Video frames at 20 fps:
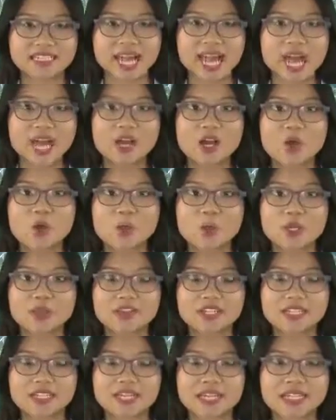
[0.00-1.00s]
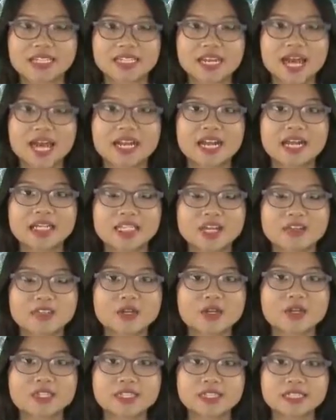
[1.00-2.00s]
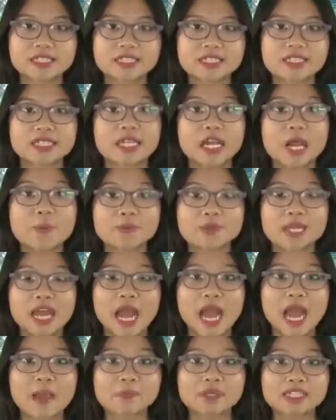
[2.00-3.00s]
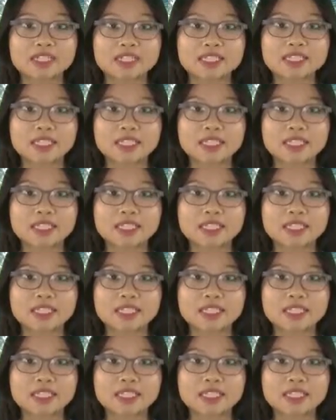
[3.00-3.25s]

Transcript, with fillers: Lie on your right side with your legs stacked over each other.